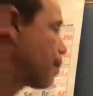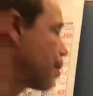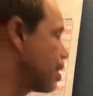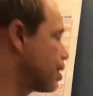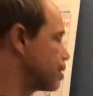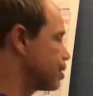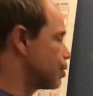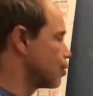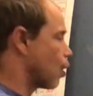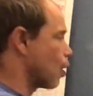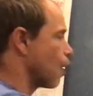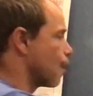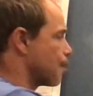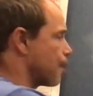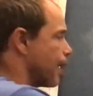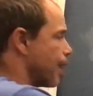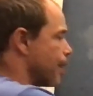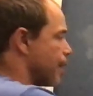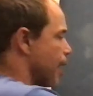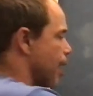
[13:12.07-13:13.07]
going to start off
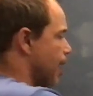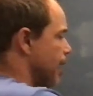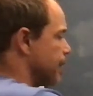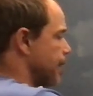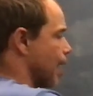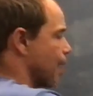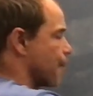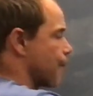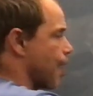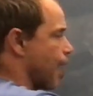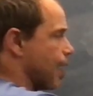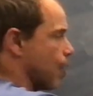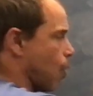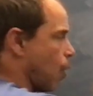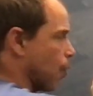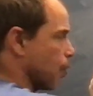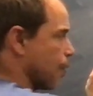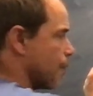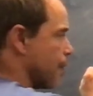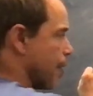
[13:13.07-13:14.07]
by identifying
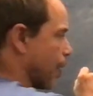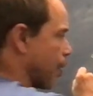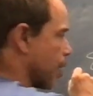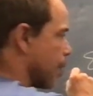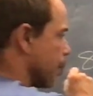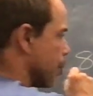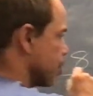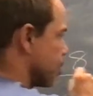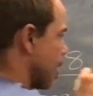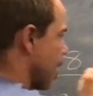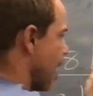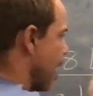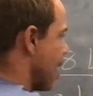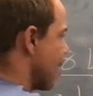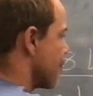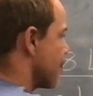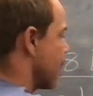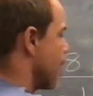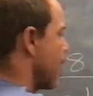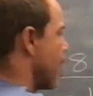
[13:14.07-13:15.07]
all the variables I
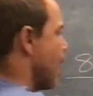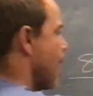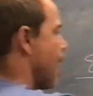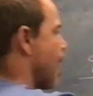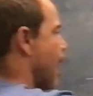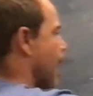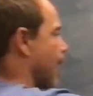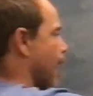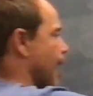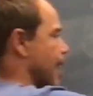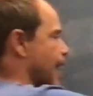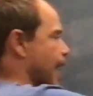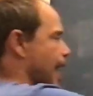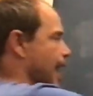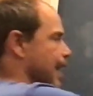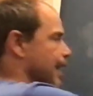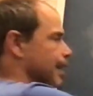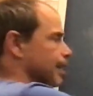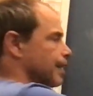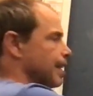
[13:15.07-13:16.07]
have. I got
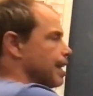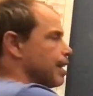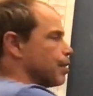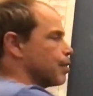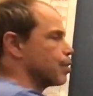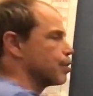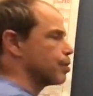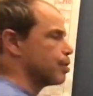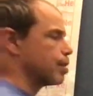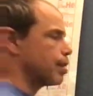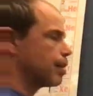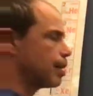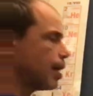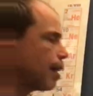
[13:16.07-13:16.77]
8 liters,